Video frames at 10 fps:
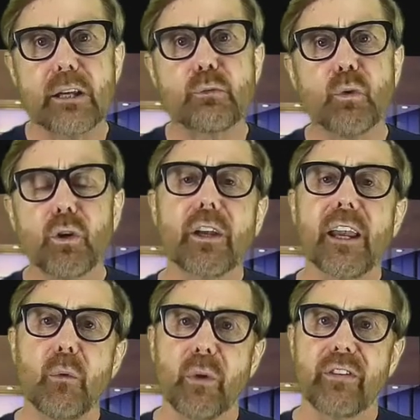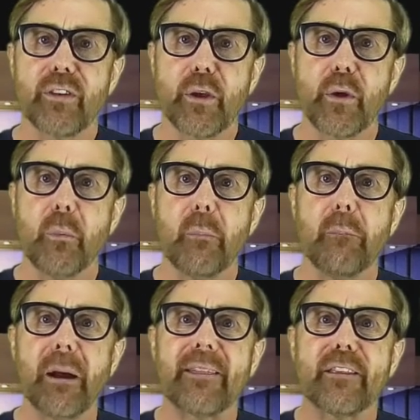is working with you,
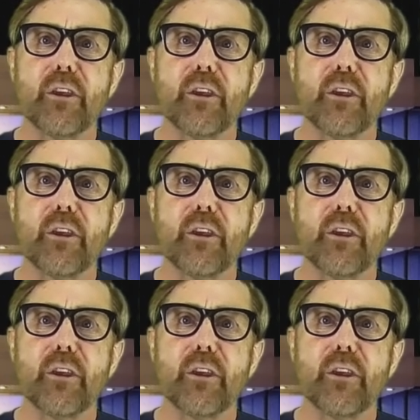but